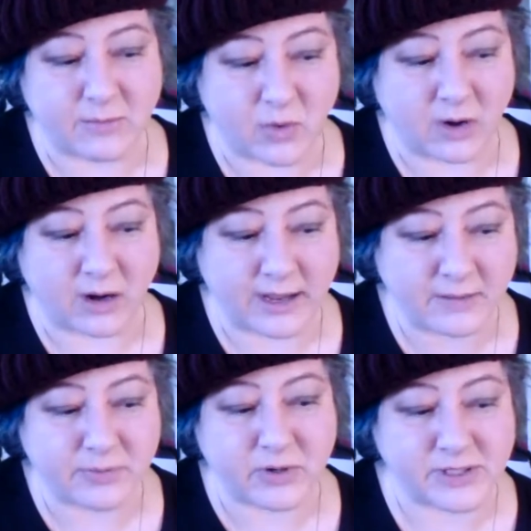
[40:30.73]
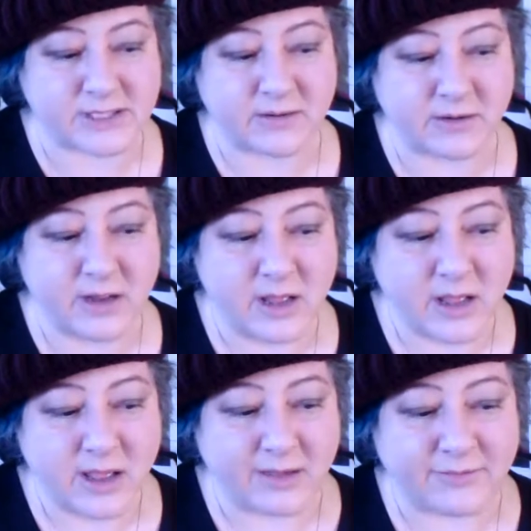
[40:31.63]
more in-person
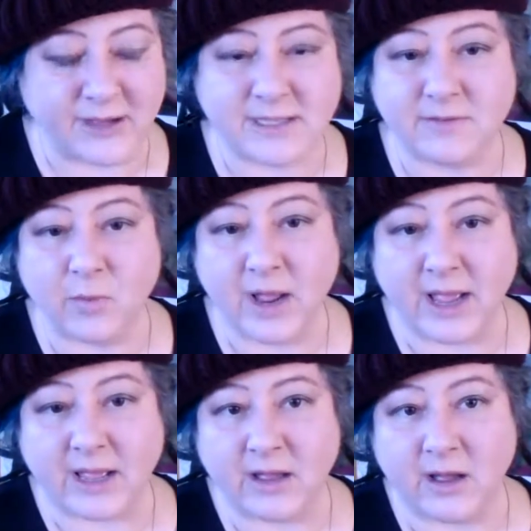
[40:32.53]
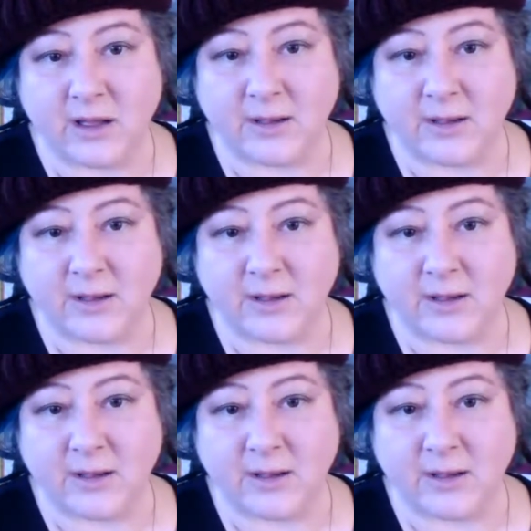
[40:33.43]
effective way.